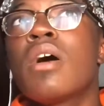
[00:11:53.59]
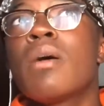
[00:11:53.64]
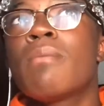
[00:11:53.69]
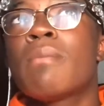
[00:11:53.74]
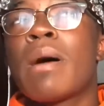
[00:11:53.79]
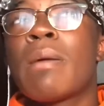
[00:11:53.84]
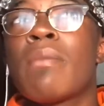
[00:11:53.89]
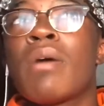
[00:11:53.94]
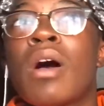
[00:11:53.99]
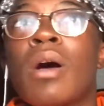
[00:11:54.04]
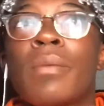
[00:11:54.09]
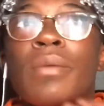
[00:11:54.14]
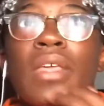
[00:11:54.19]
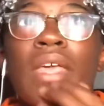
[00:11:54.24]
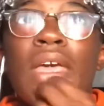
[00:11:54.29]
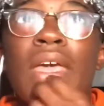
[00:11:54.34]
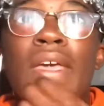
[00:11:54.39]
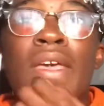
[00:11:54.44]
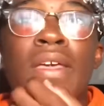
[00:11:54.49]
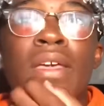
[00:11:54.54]
my mom
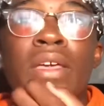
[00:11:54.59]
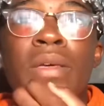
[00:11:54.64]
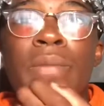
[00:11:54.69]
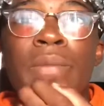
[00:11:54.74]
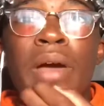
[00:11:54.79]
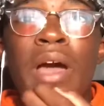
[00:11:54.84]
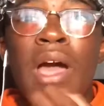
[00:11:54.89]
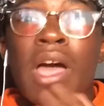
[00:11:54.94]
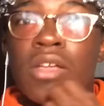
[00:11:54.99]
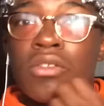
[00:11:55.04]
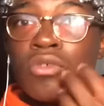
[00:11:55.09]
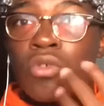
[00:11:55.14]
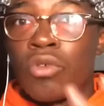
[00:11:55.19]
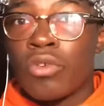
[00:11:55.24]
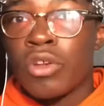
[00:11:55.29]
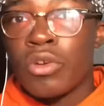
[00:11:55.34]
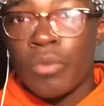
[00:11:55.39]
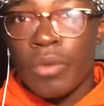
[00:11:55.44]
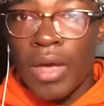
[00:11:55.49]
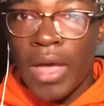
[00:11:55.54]
came. I told
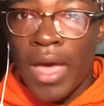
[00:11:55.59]
her what